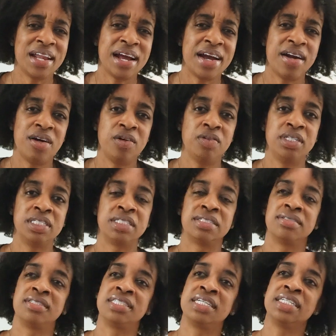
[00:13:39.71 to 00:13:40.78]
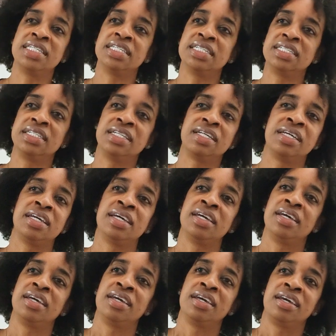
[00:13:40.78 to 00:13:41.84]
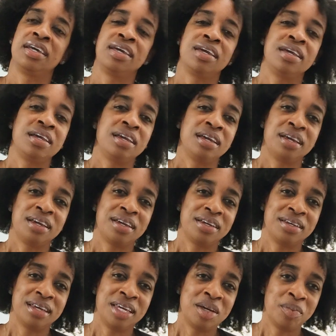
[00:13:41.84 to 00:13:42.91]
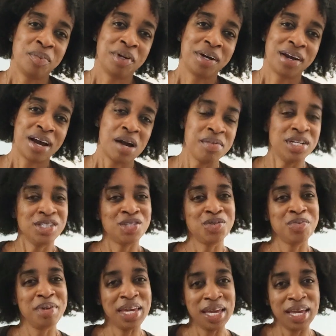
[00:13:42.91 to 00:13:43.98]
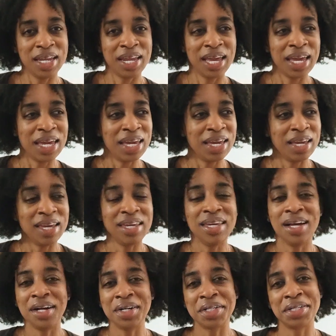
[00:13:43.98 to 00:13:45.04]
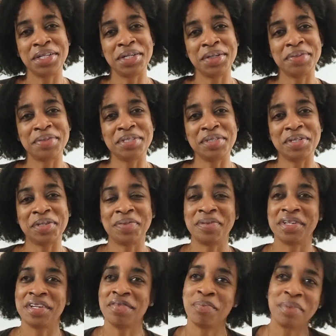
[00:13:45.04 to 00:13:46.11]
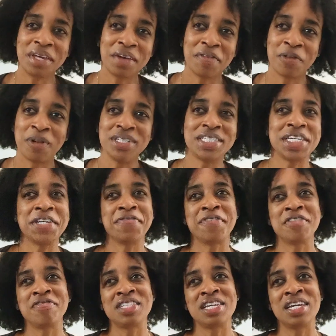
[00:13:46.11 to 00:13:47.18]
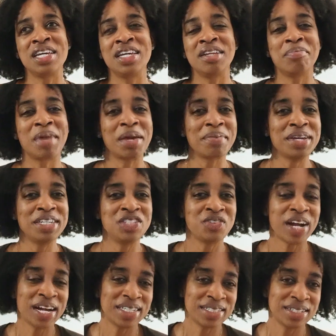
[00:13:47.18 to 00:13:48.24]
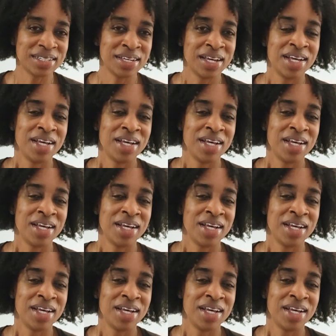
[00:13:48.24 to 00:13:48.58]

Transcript: Our oldest son, him coming into being a young adult, you know, him being 14, 15, maybe he tried to,